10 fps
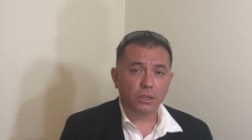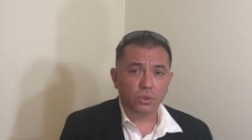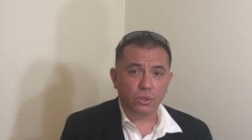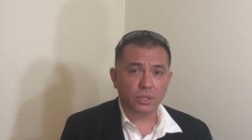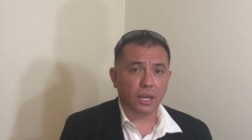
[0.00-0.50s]
You
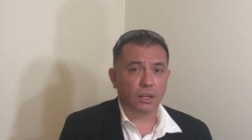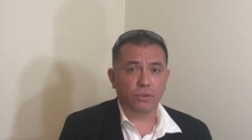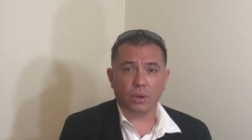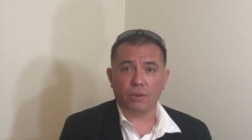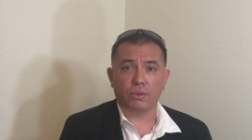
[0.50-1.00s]
could get a
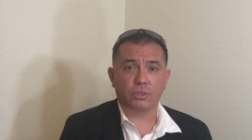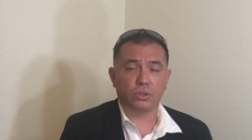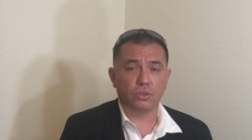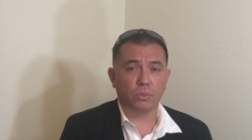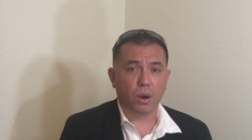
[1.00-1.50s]
great return
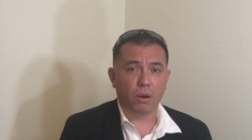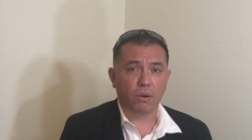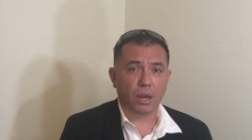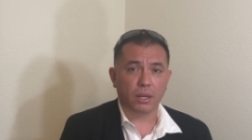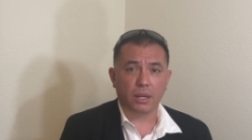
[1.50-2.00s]
tomorrow
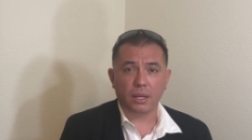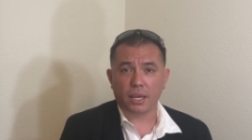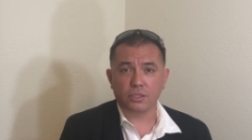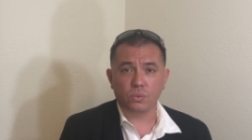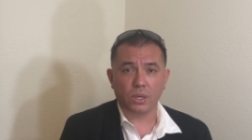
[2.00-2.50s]
and then
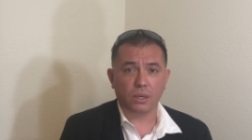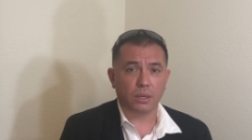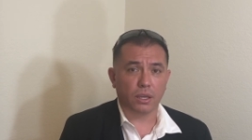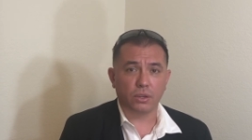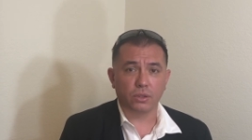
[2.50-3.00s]
next week
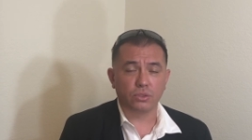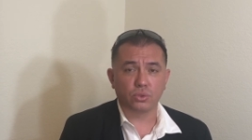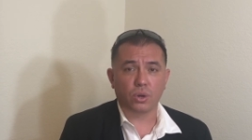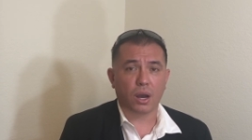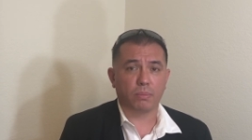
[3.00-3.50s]
it could
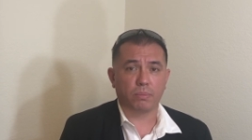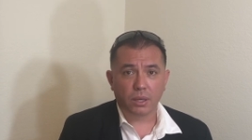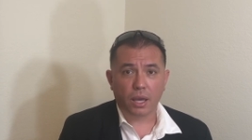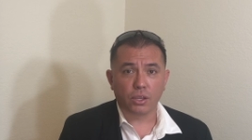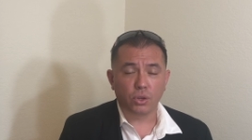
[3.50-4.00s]
drop
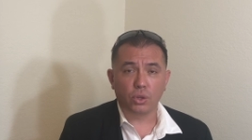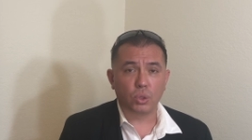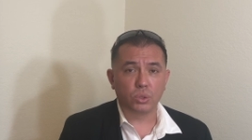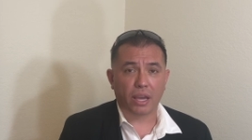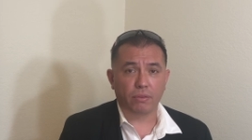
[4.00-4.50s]
and you could
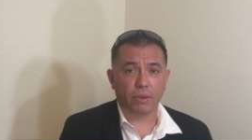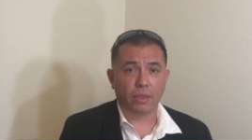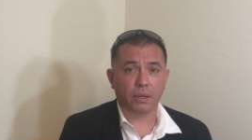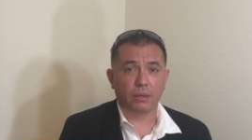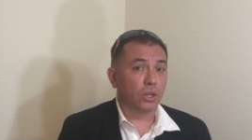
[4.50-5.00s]
lose
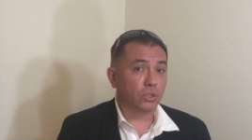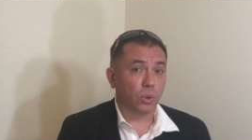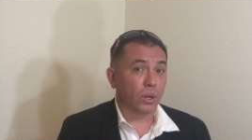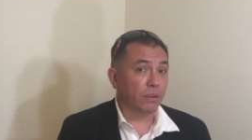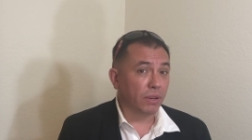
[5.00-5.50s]
everything.
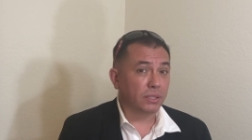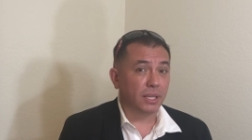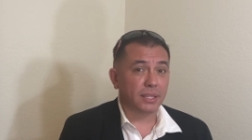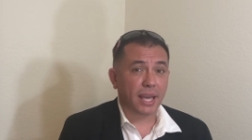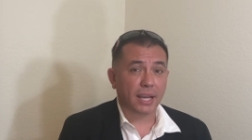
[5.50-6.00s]
So investing
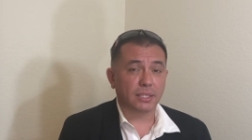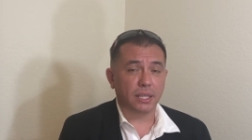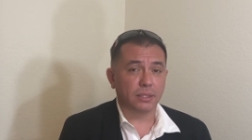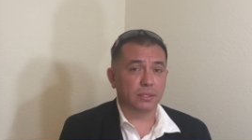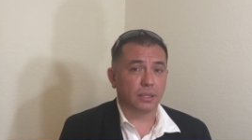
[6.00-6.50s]
in tax
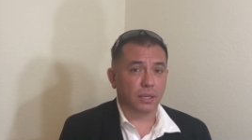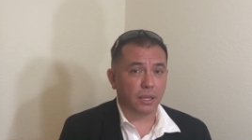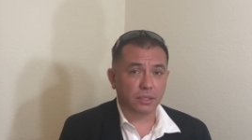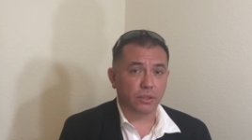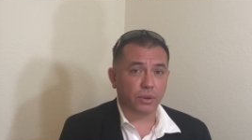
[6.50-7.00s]
liens
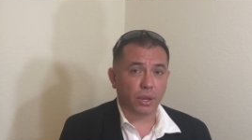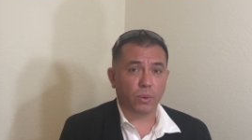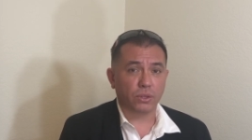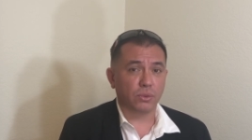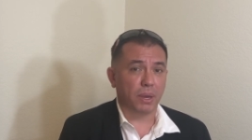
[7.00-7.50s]
is a great
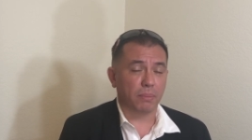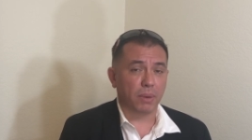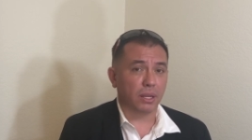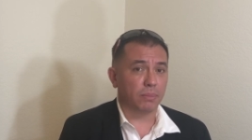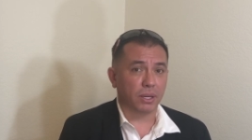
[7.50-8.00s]
way to make
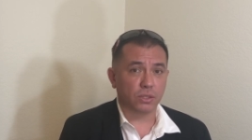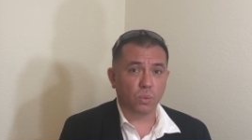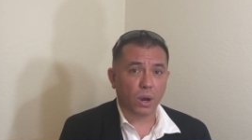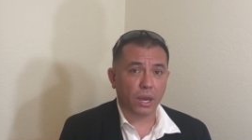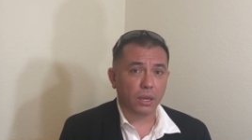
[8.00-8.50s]
money because
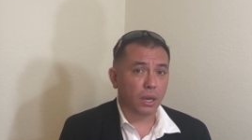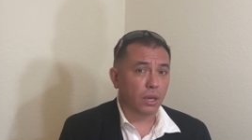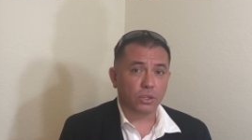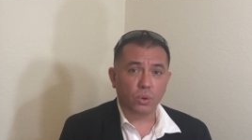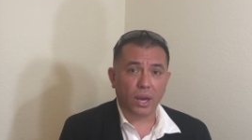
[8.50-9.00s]
why?
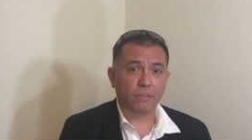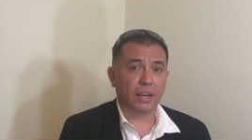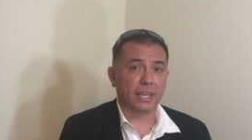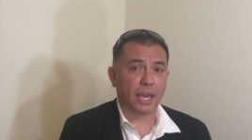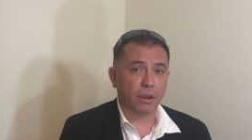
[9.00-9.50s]
You have a
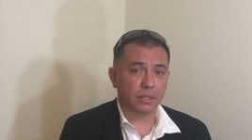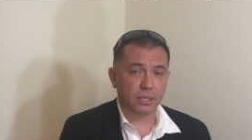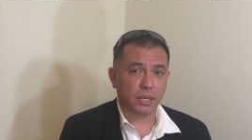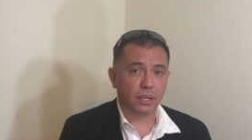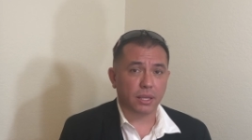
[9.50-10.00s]

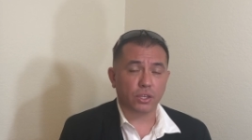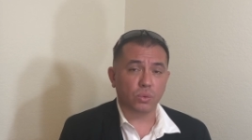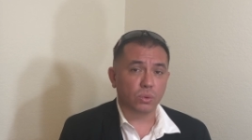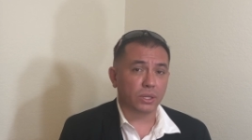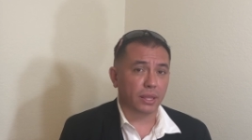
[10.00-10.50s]
guarantee that you
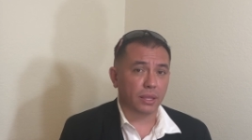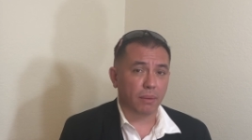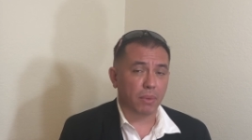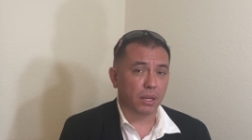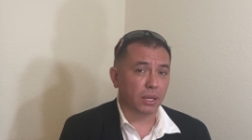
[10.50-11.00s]
will get that
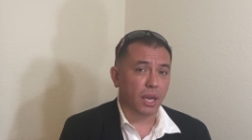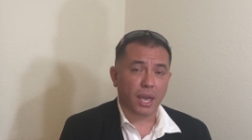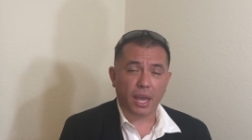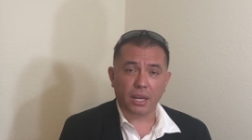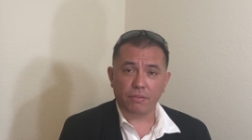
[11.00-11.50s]
money,
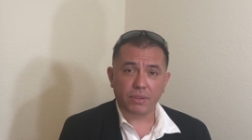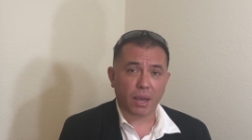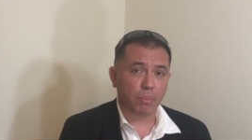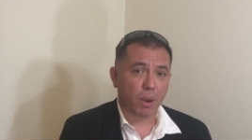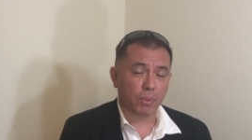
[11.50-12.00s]
and if
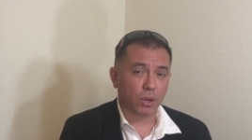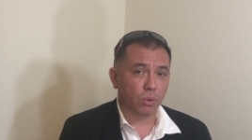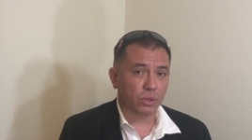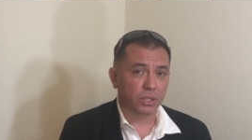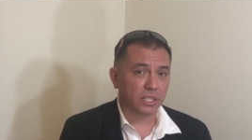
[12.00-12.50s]
that property
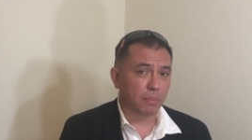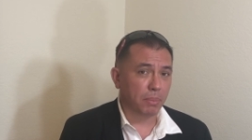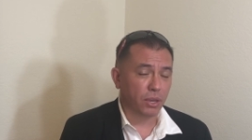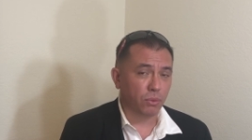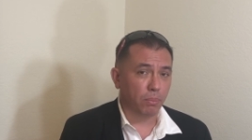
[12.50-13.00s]
owner doesn't
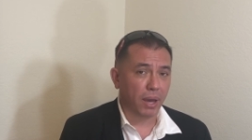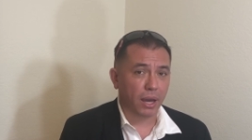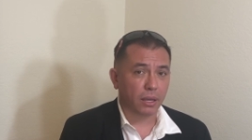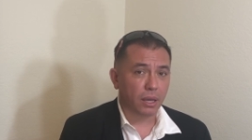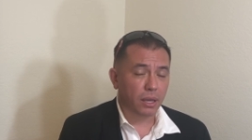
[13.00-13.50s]
pay you back,